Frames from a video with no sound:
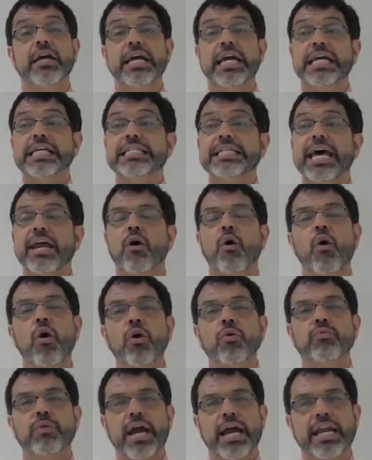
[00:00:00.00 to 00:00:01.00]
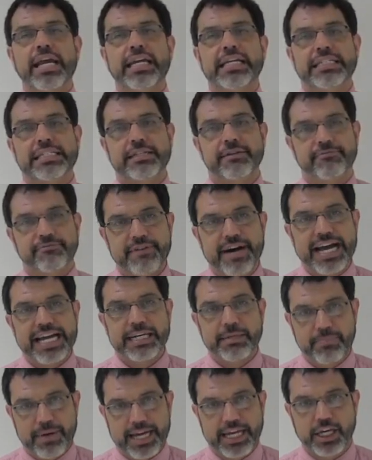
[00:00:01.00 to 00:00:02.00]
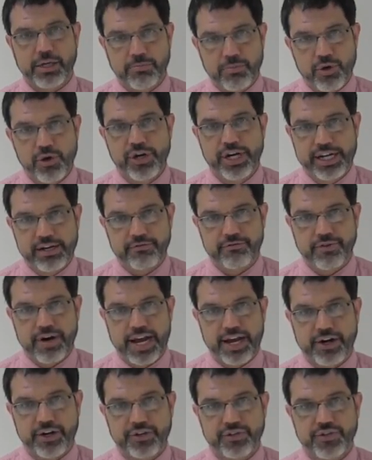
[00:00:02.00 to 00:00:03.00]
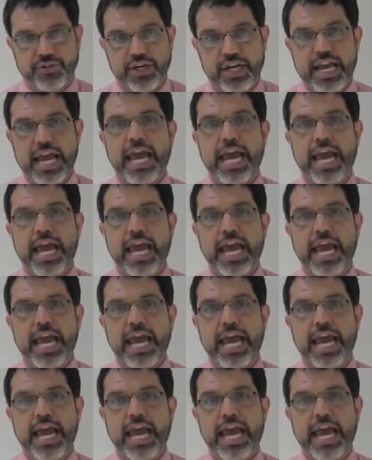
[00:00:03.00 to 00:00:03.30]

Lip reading: is that all writing is defined by community of writers.